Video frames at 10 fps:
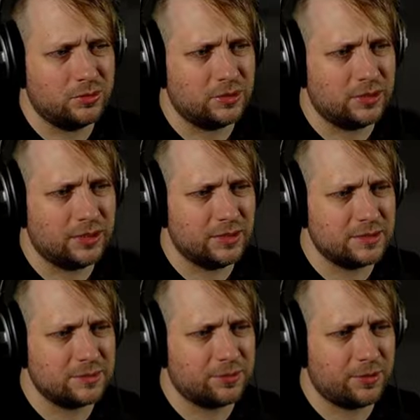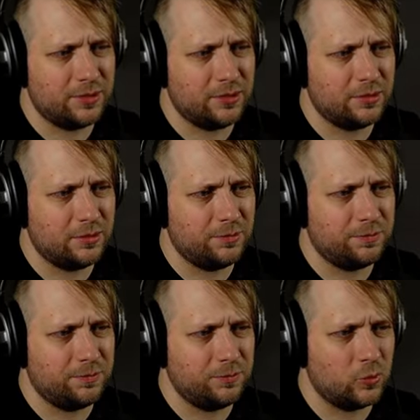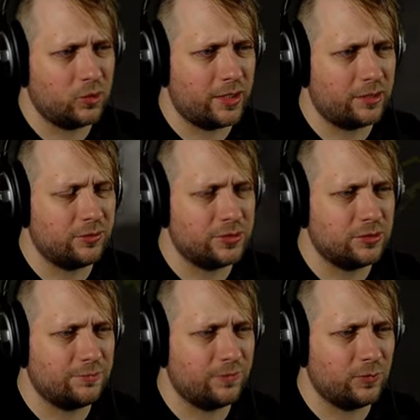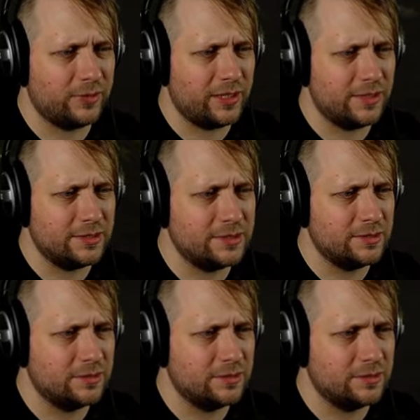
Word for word: I guess is probably a more accurate term for what that is.